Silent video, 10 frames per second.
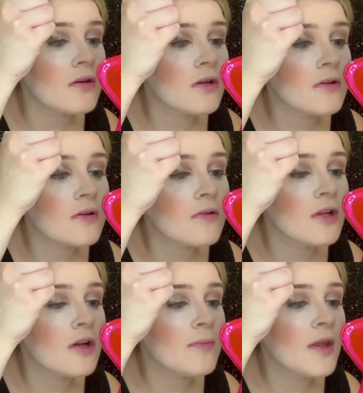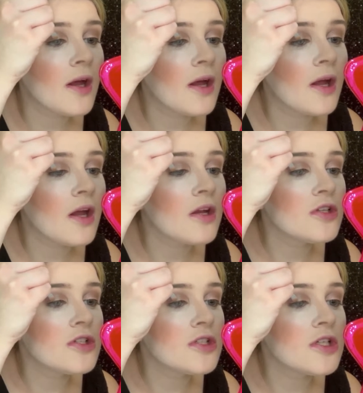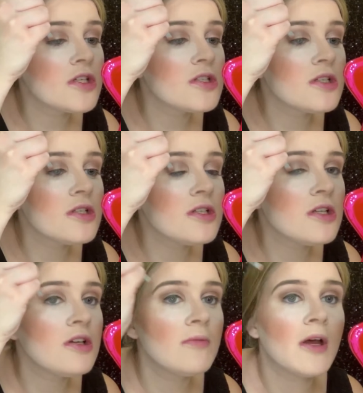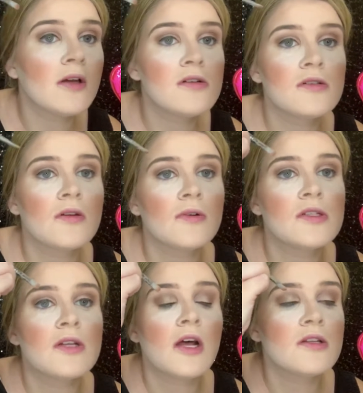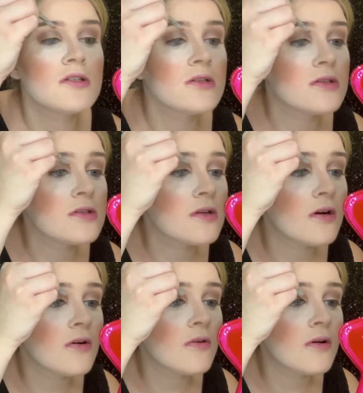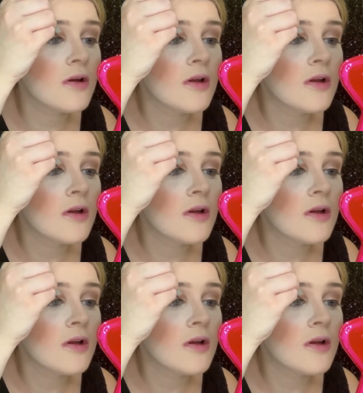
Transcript: just clean up that edge just a teeny bit so it's not so.